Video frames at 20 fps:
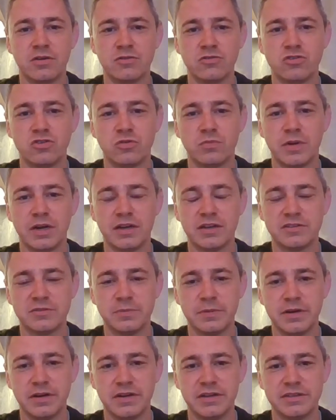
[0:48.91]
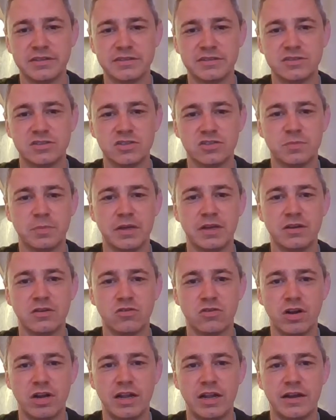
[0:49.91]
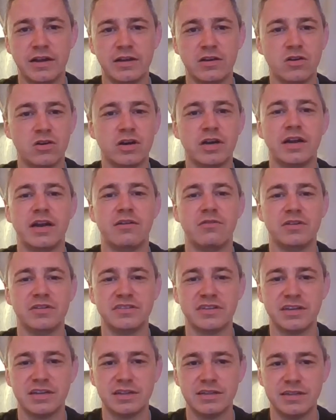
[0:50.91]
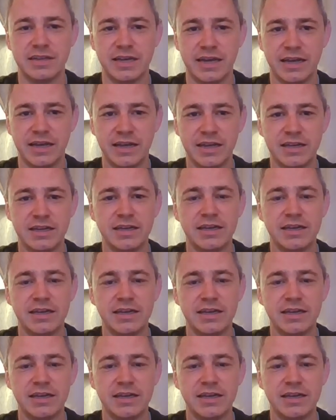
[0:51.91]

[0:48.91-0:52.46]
and through my experience, just being grilling and cooking every single day.